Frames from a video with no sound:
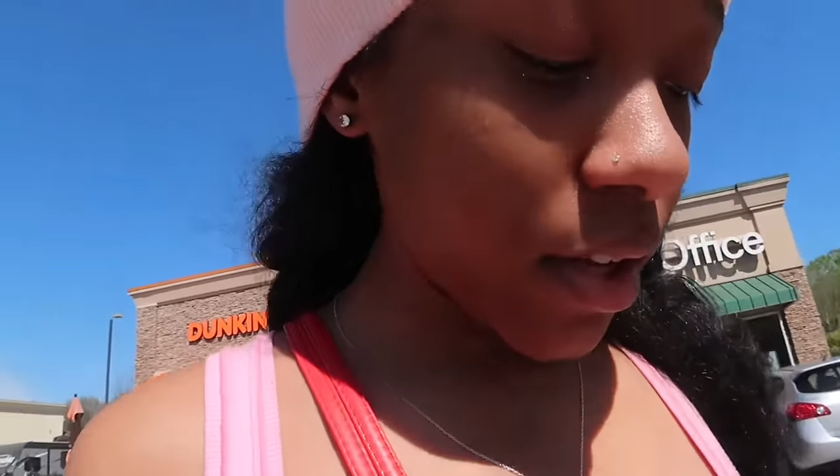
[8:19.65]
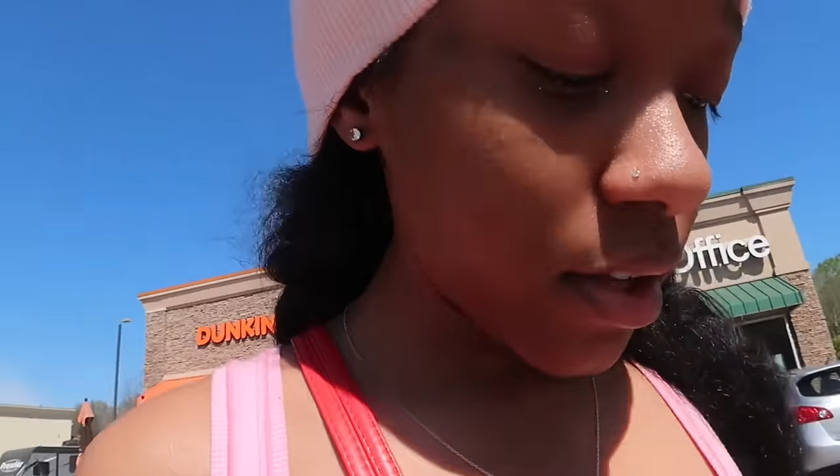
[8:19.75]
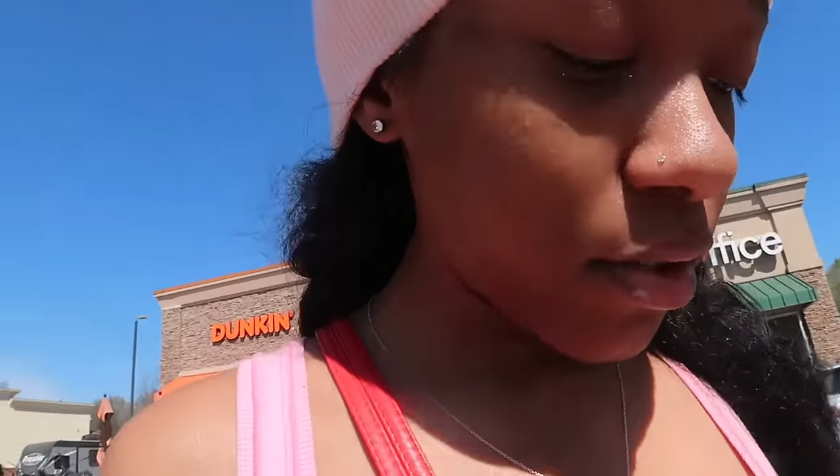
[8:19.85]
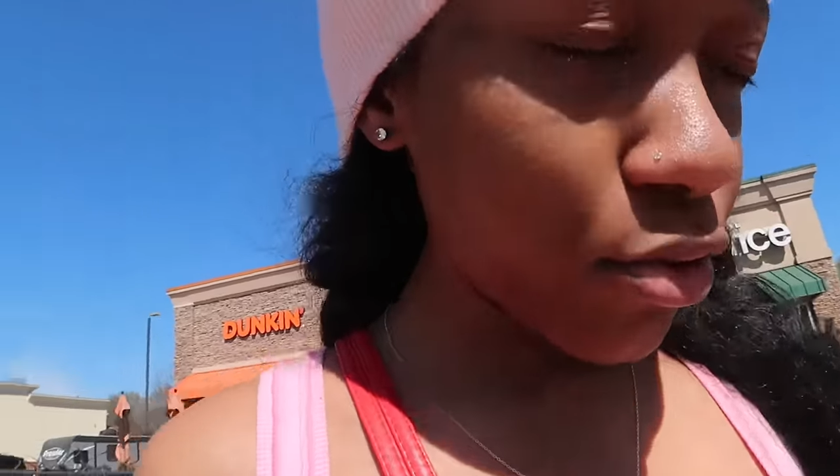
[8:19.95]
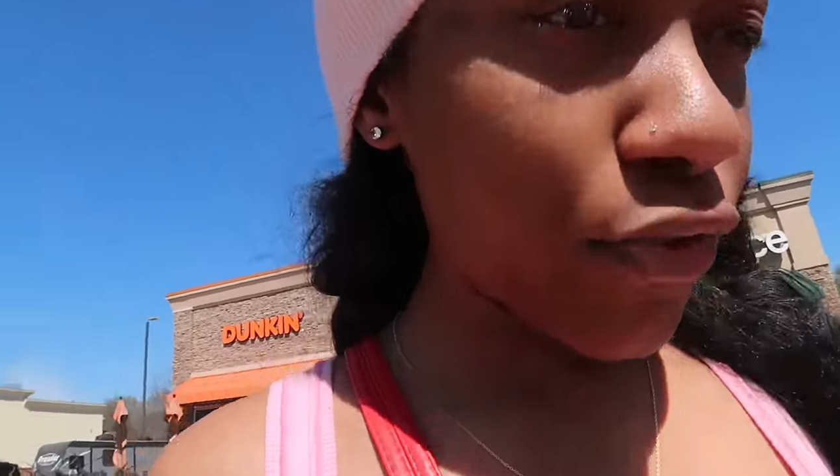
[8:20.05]

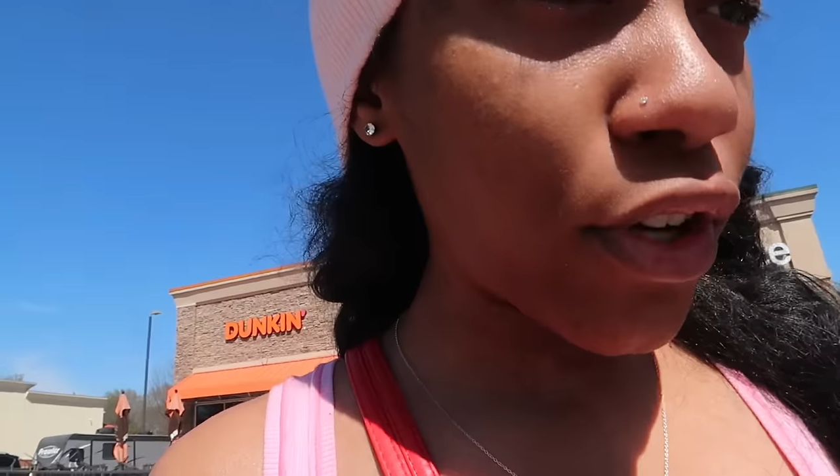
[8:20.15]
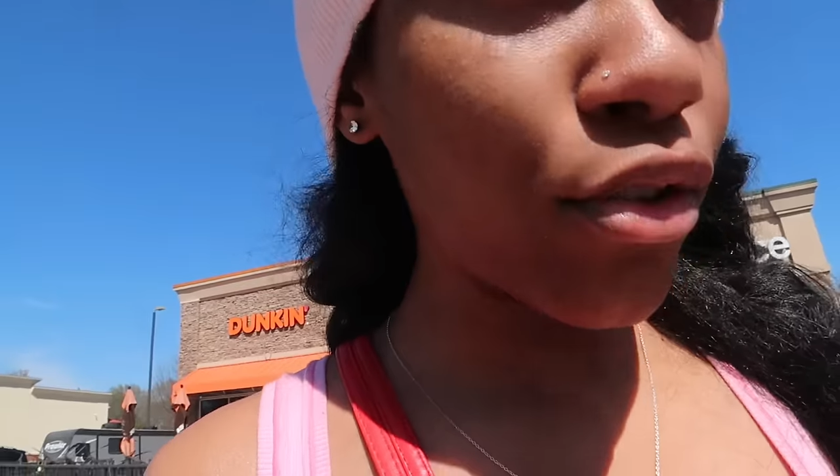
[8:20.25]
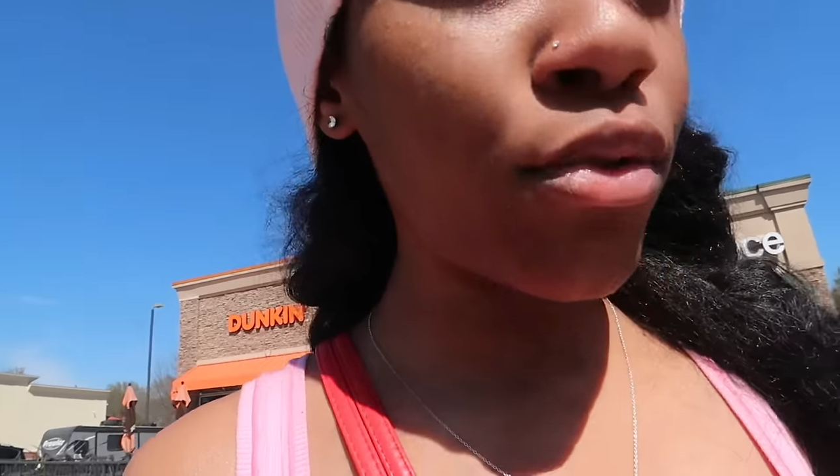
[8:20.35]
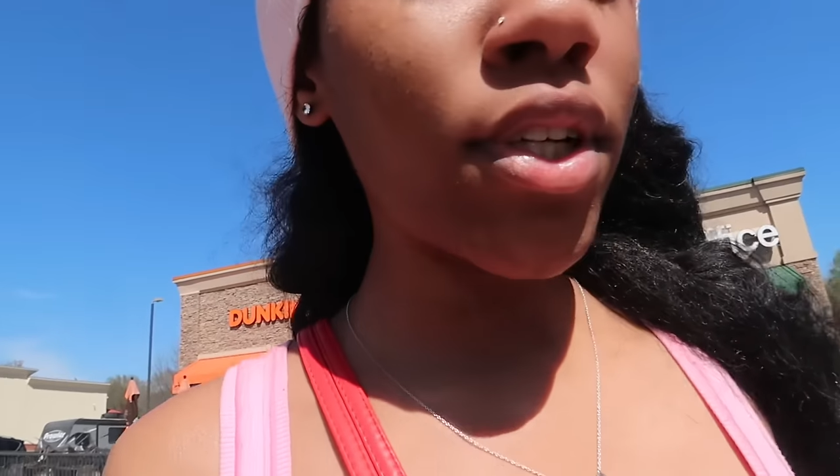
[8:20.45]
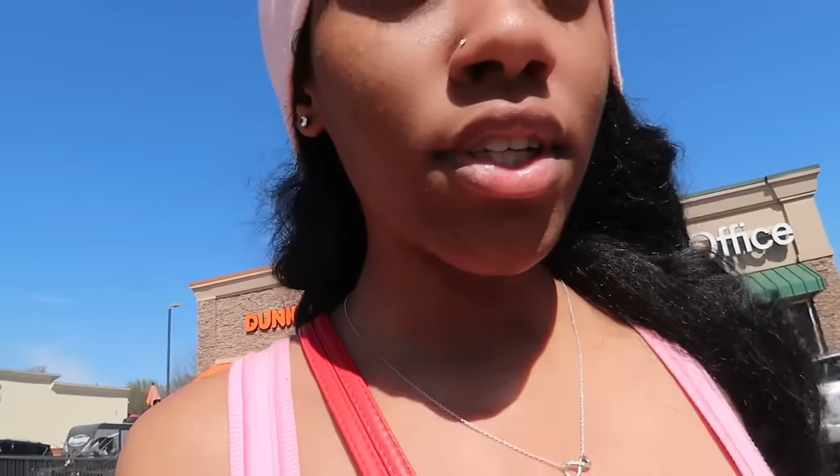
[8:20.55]
New
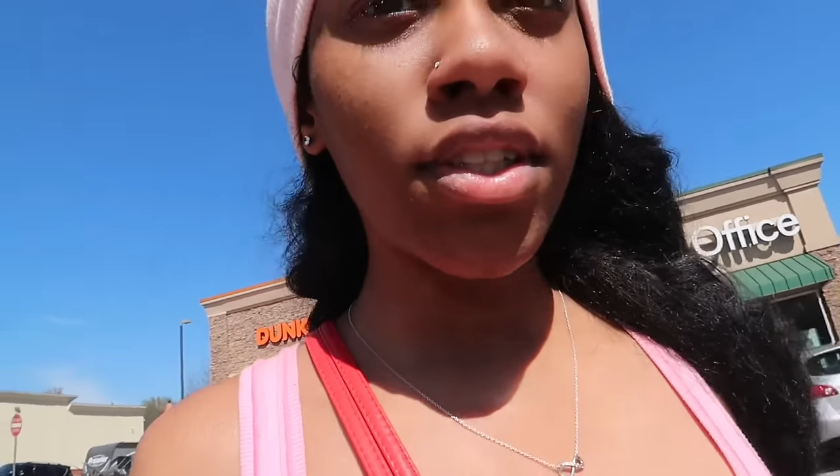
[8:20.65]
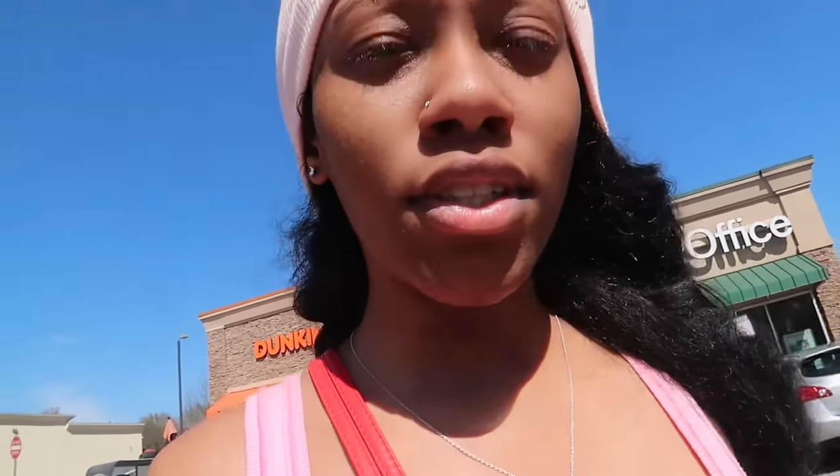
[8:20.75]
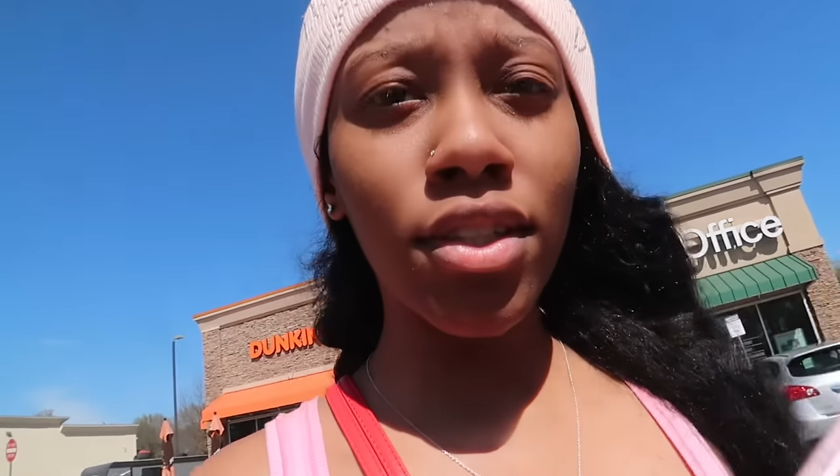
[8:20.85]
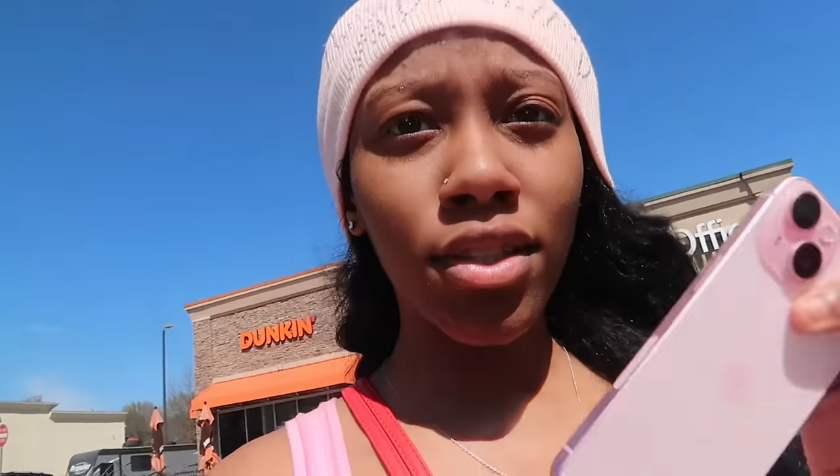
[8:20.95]
phone, who this?